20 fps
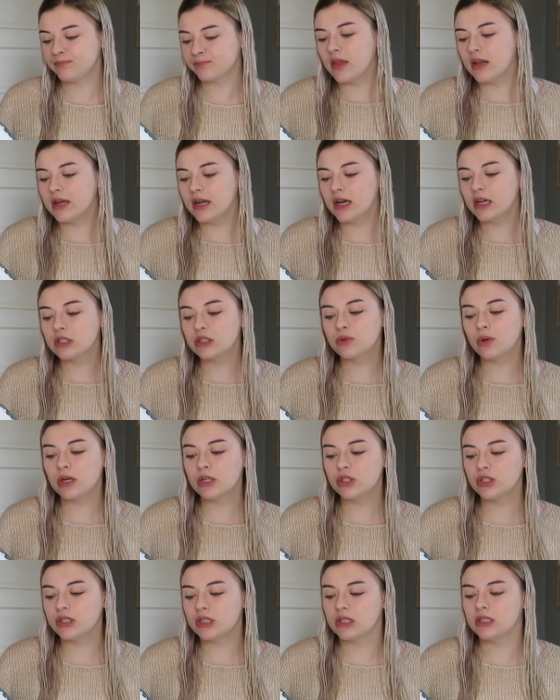The next
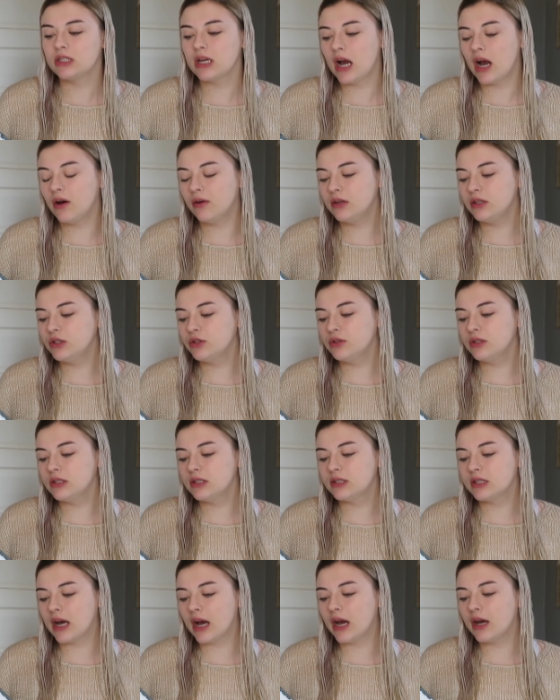question is, how did you
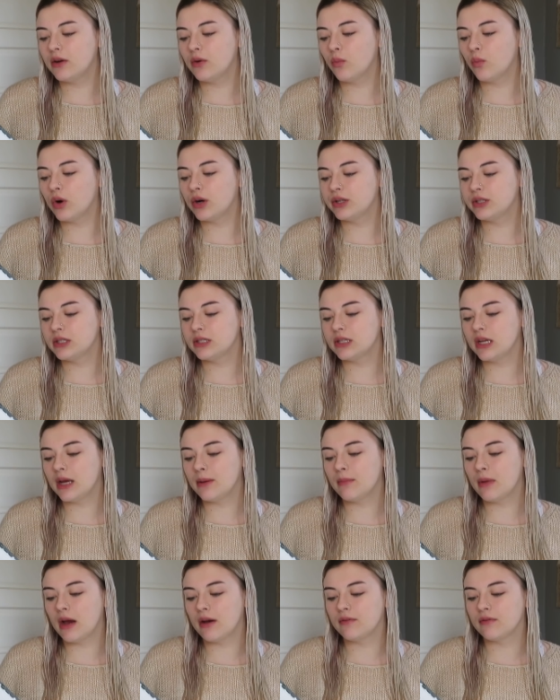decide what to
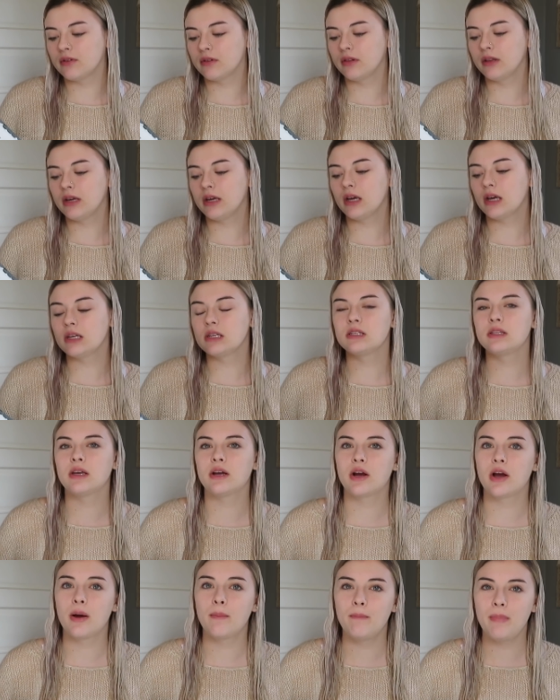name Everly? Is
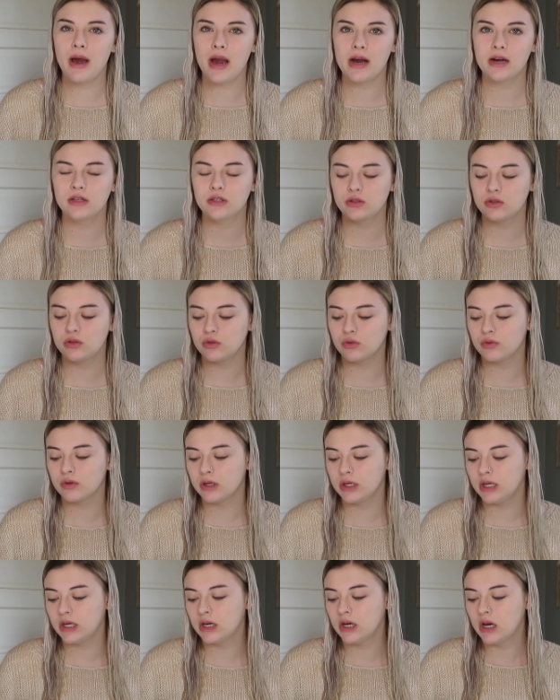there a
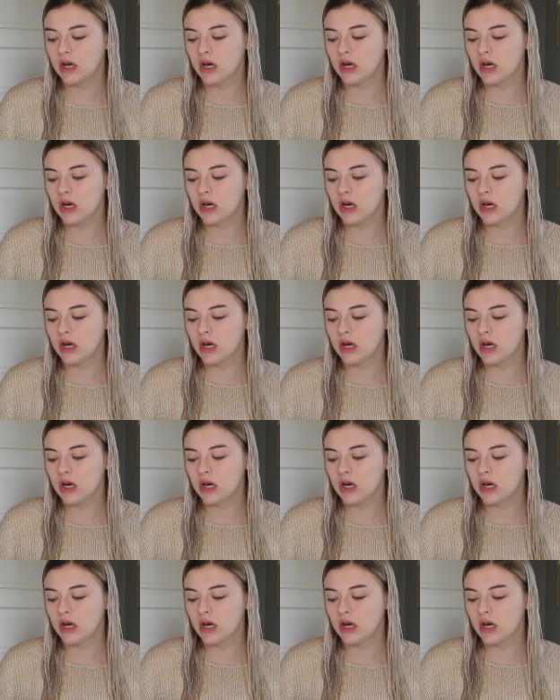backstory?